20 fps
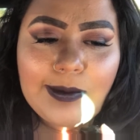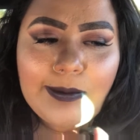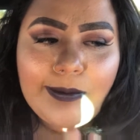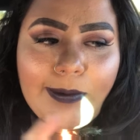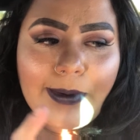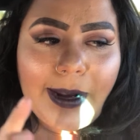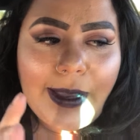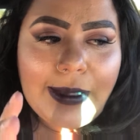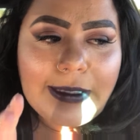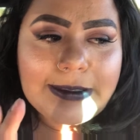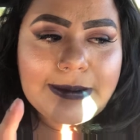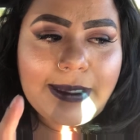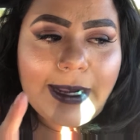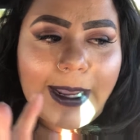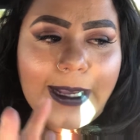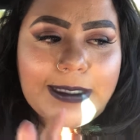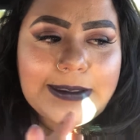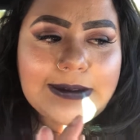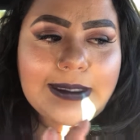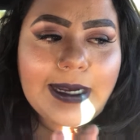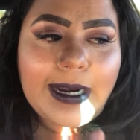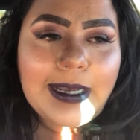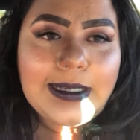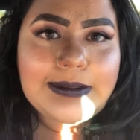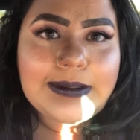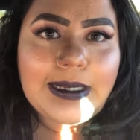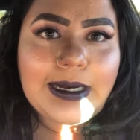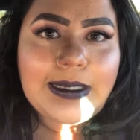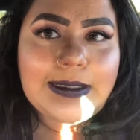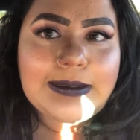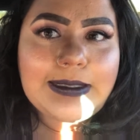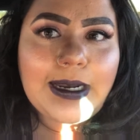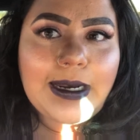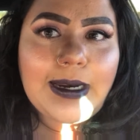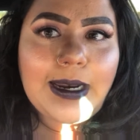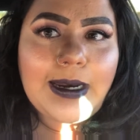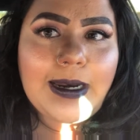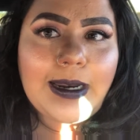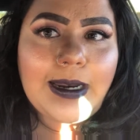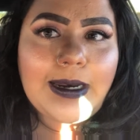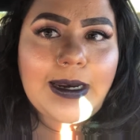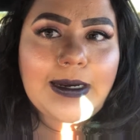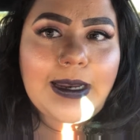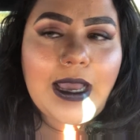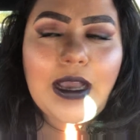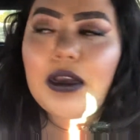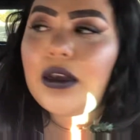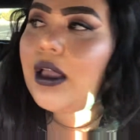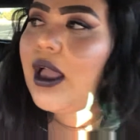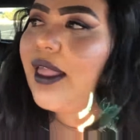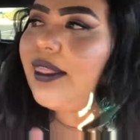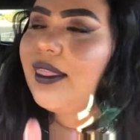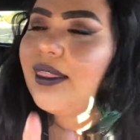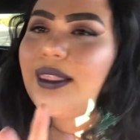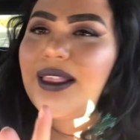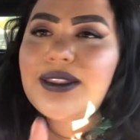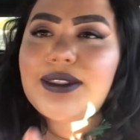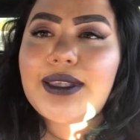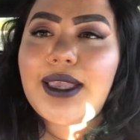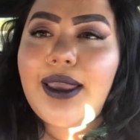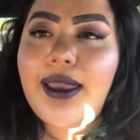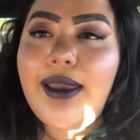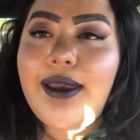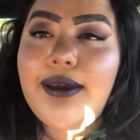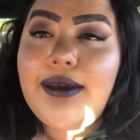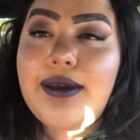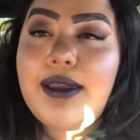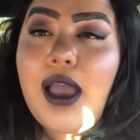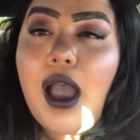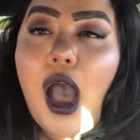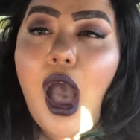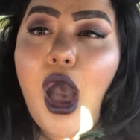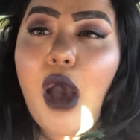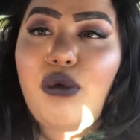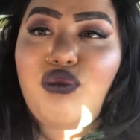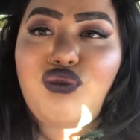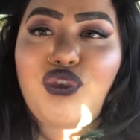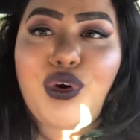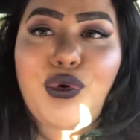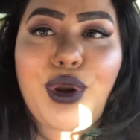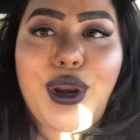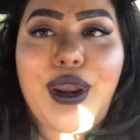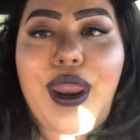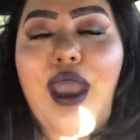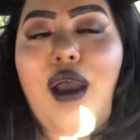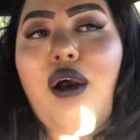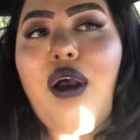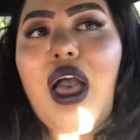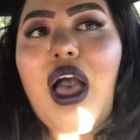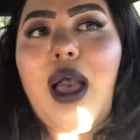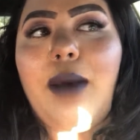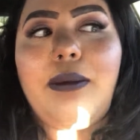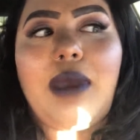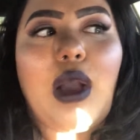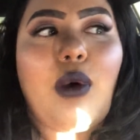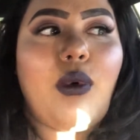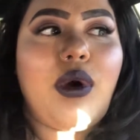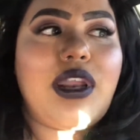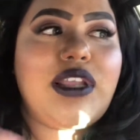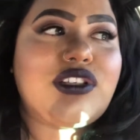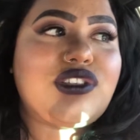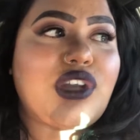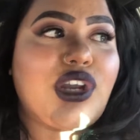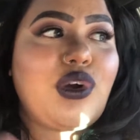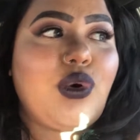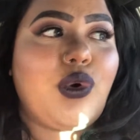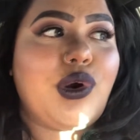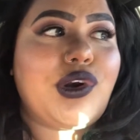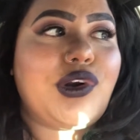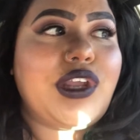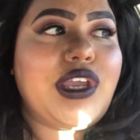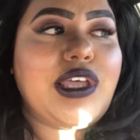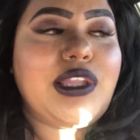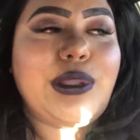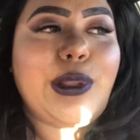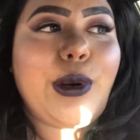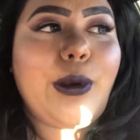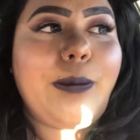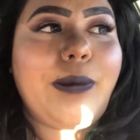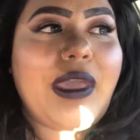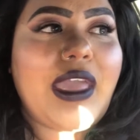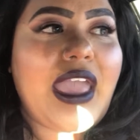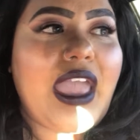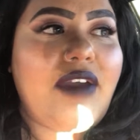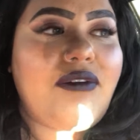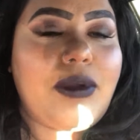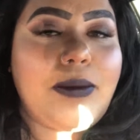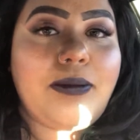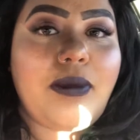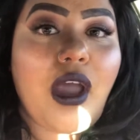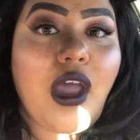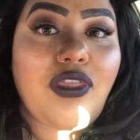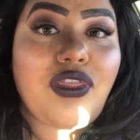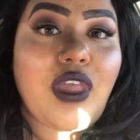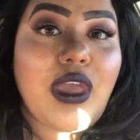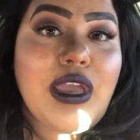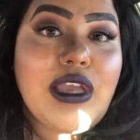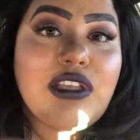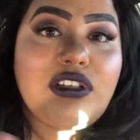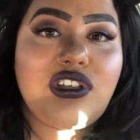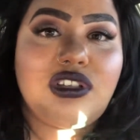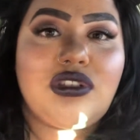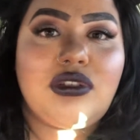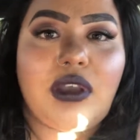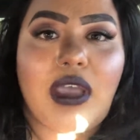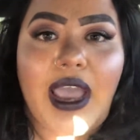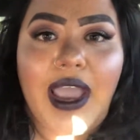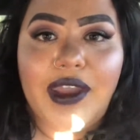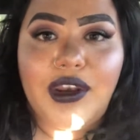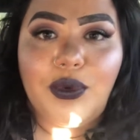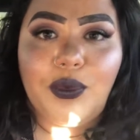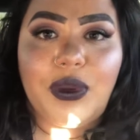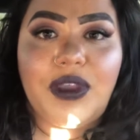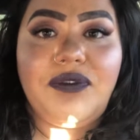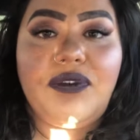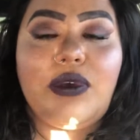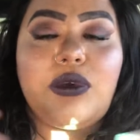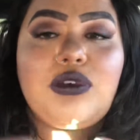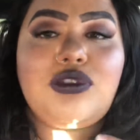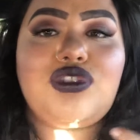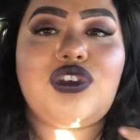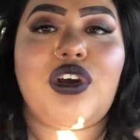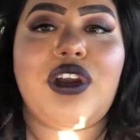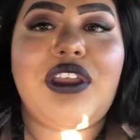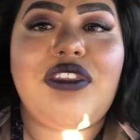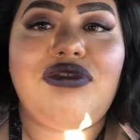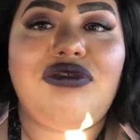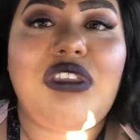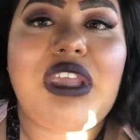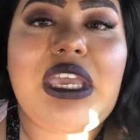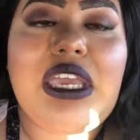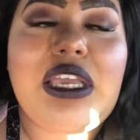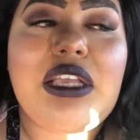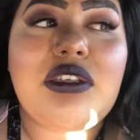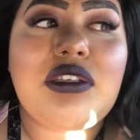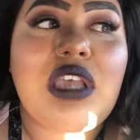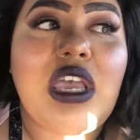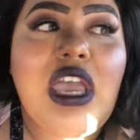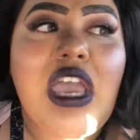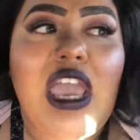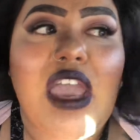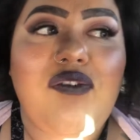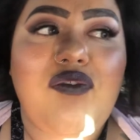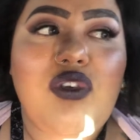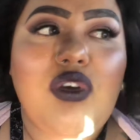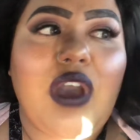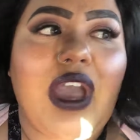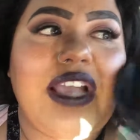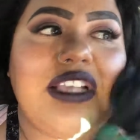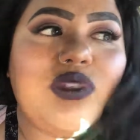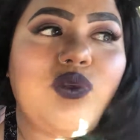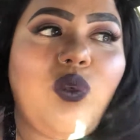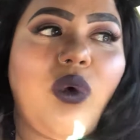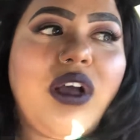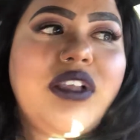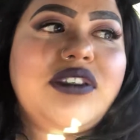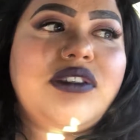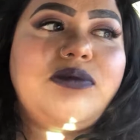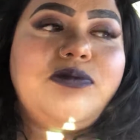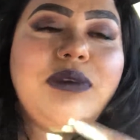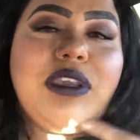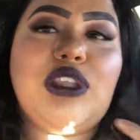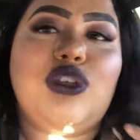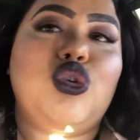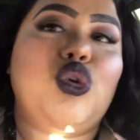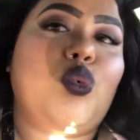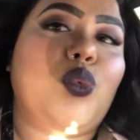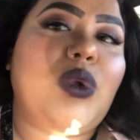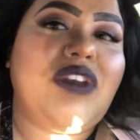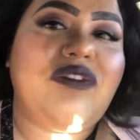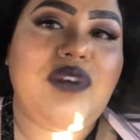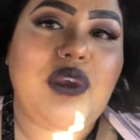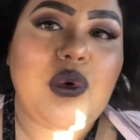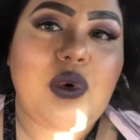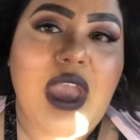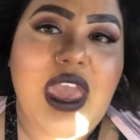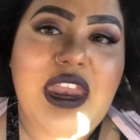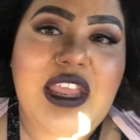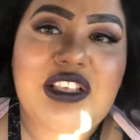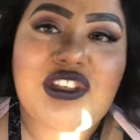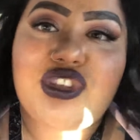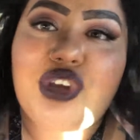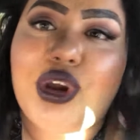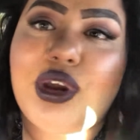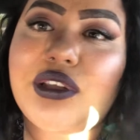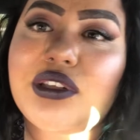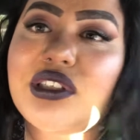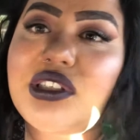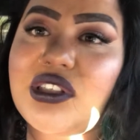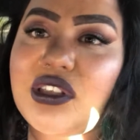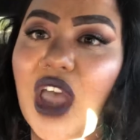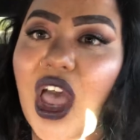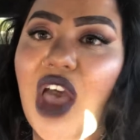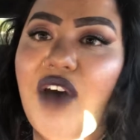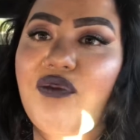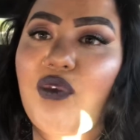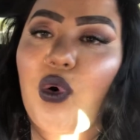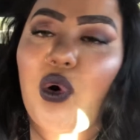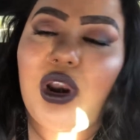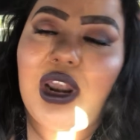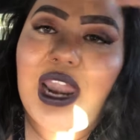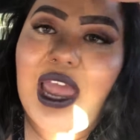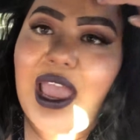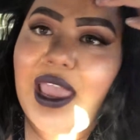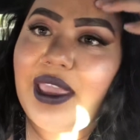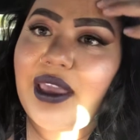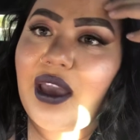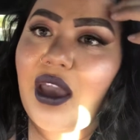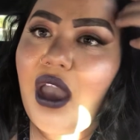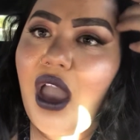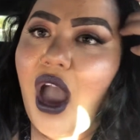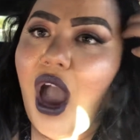what else? I think that's it for right now. I want to start ordering a little bit every month, just to kind of review certain things. If you guys want me to review any certain stuff, or like